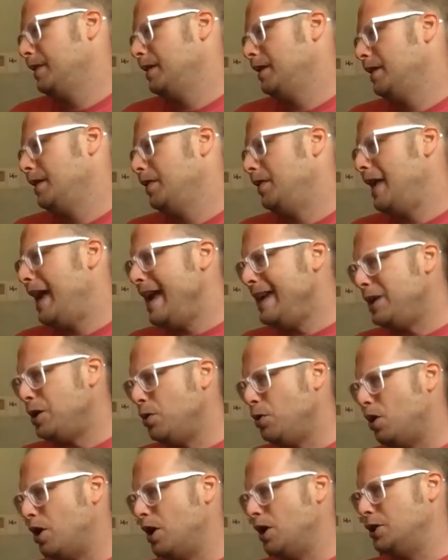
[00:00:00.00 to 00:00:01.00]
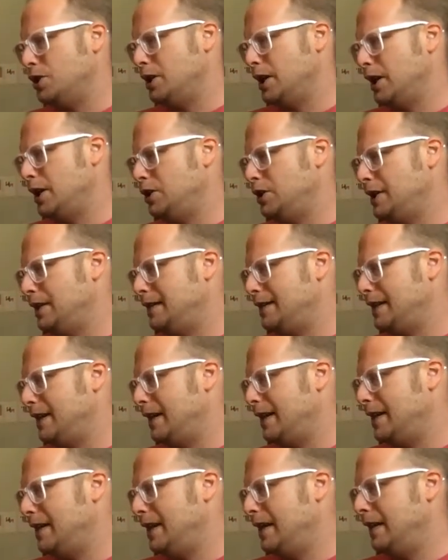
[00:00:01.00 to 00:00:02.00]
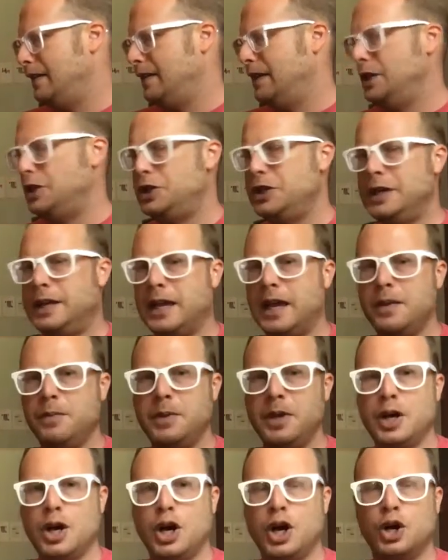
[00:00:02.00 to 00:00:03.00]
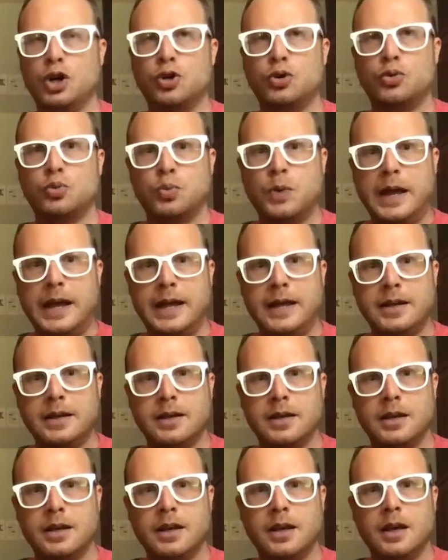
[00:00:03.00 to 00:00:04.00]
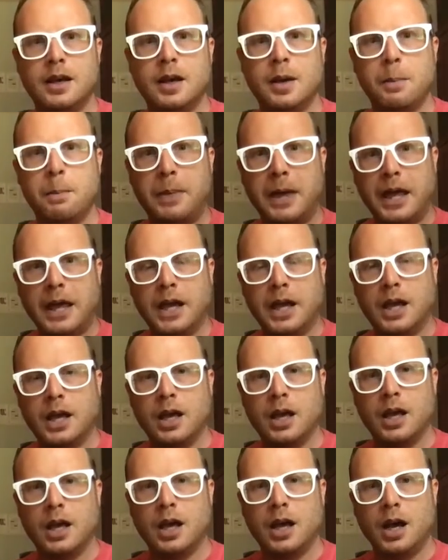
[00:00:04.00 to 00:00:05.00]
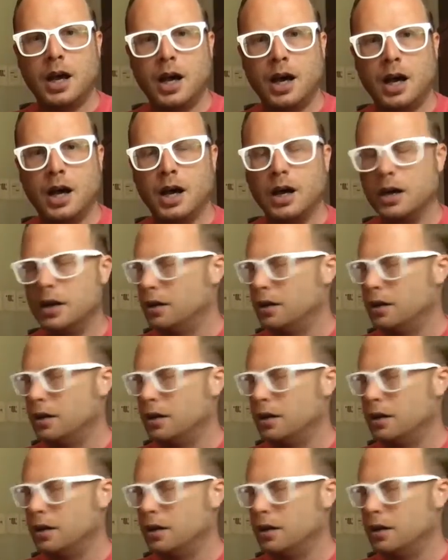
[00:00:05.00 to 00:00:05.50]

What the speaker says: "Thank you, RJ," she said, and then she gave me a great big hug.